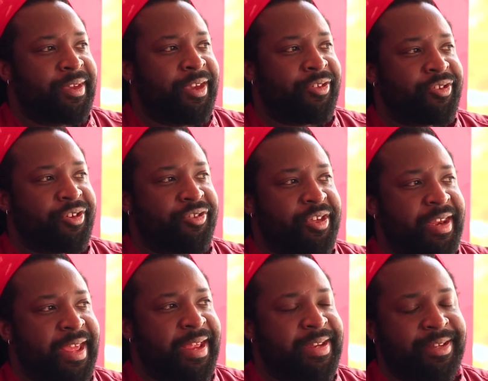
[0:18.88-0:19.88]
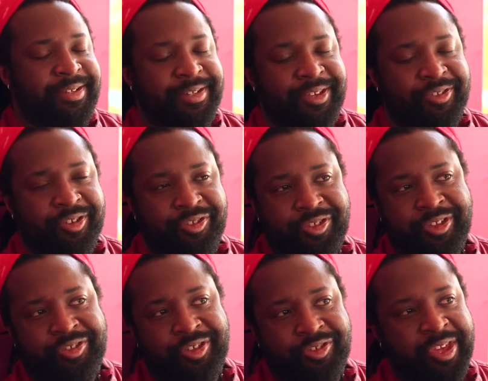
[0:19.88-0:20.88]
It's just an identity. It just
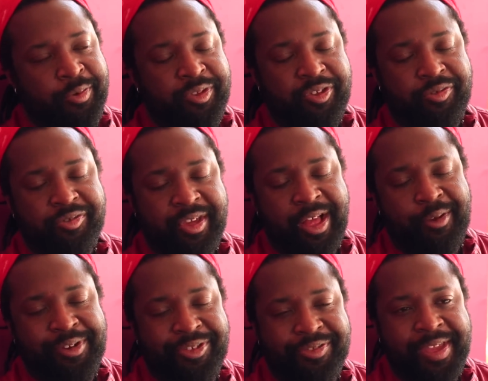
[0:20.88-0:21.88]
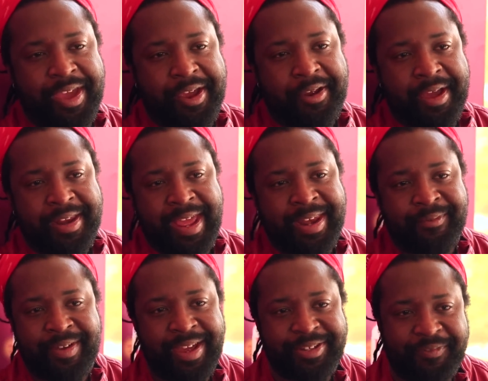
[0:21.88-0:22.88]
was always there. I
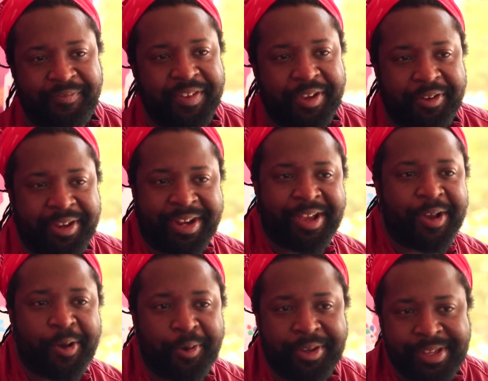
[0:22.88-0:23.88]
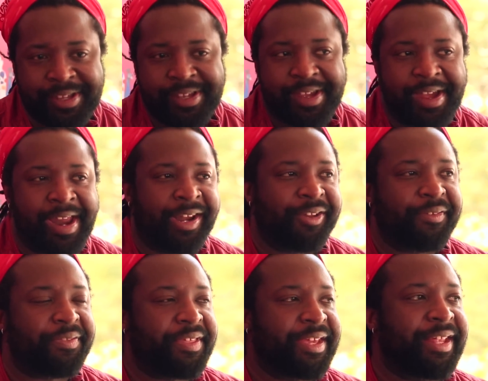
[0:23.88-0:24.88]
never had to figure it out. And I
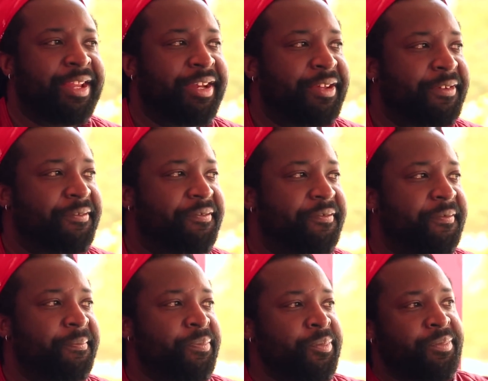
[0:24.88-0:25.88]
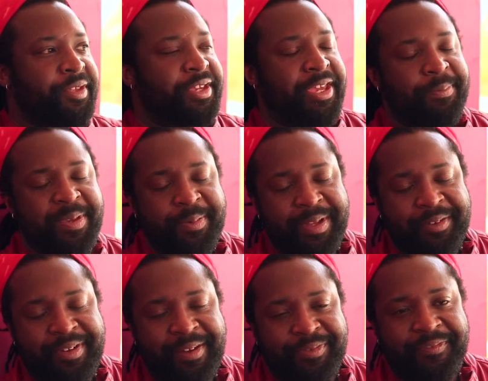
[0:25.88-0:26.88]
don't think a lot of gay people
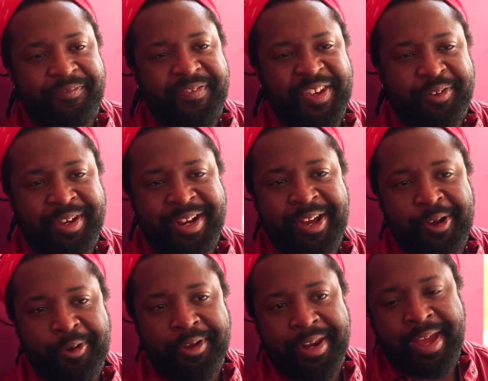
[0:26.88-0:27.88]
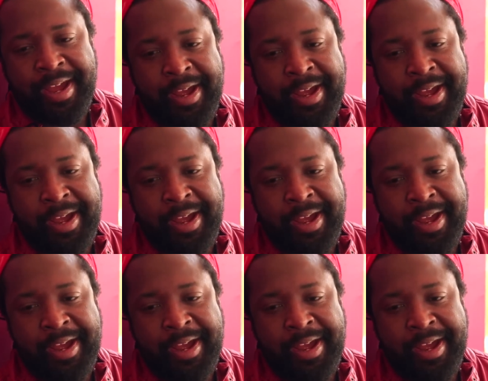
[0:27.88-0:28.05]
ever have to figure it out.